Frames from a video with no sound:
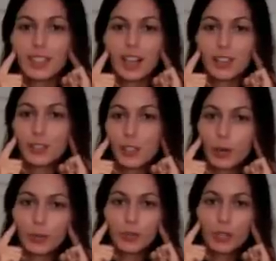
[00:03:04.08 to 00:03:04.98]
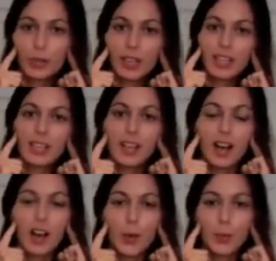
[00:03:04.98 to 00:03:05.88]
undertones to it.
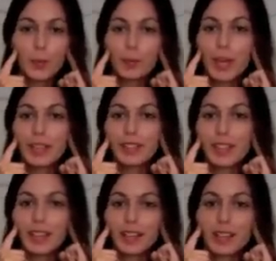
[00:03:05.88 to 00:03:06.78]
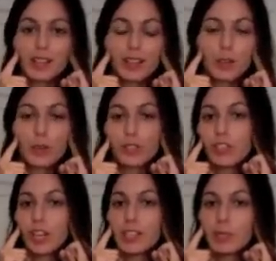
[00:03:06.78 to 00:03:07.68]
But according to
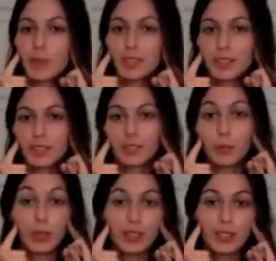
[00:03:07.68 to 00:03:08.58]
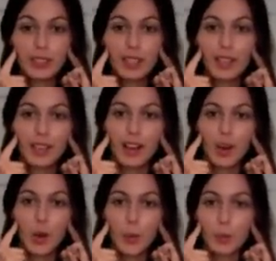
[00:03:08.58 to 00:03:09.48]
Chinese medicine, it works.
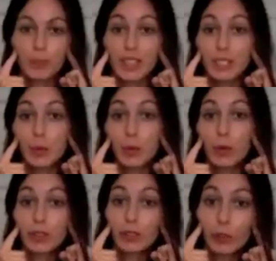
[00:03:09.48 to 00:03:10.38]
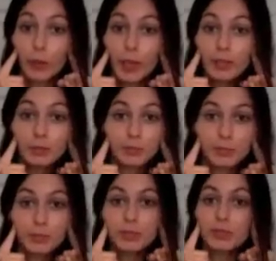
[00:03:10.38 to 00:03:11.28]
It's been working for me.
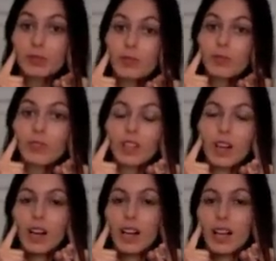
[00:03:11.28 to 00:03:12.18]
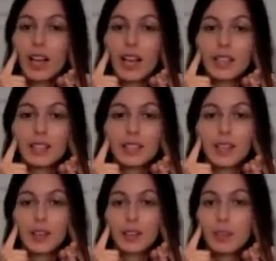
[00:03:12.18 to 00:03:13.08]
And
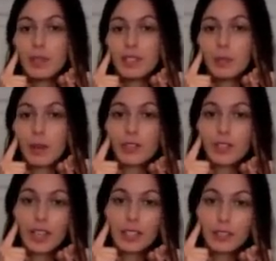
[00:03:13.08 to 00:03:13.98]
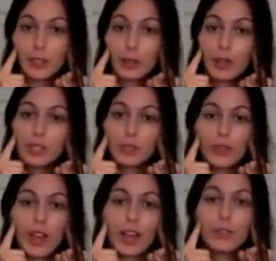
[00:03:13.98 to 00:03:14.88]
there could be some other scientific reasons for
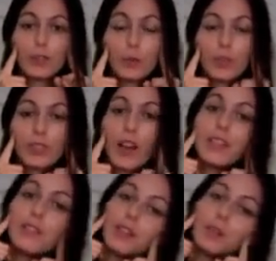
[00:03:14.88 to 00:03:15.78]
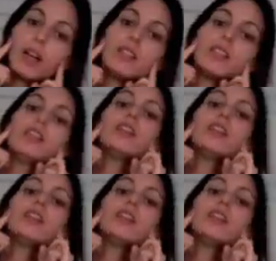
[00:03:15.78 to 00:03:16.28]
that. If you're more scientific minded,